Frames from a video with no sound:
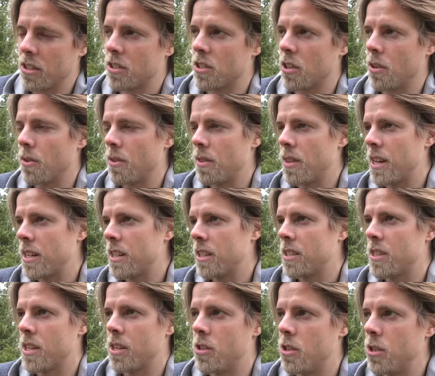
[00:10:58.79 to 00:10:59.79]
So that is
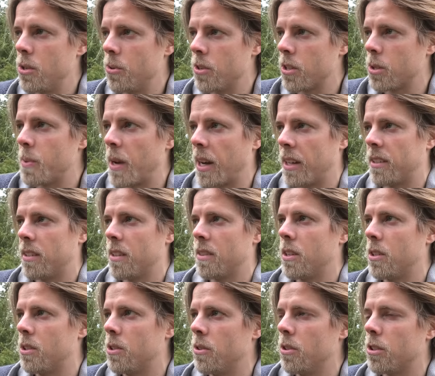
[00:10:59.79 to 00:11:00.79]
the true respect.
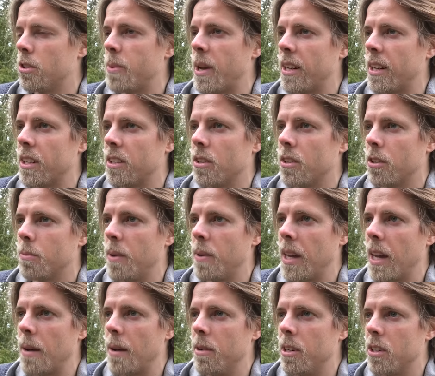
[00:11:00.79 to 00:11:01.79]
The true respect is not
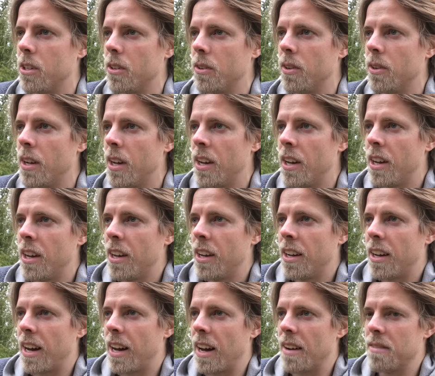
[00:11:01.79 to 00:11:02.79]
being able to
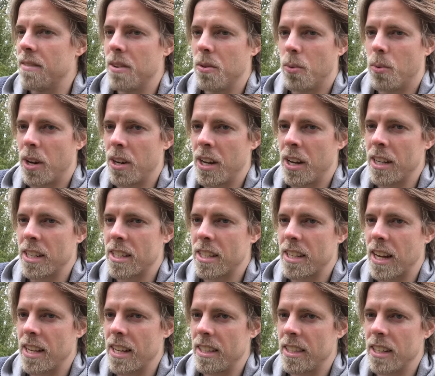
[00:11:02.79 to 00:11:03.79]
have one night
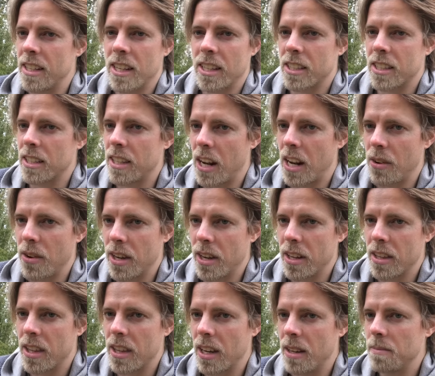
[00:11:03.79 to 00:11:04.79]
stands. It doesn't tell you
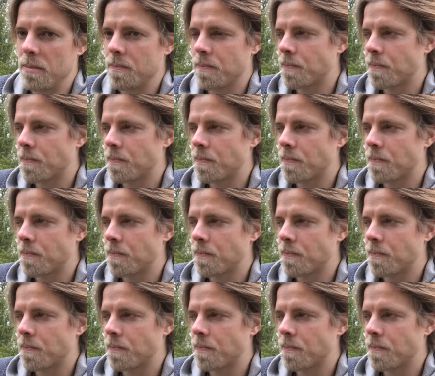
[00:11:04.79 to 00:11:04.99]
anything.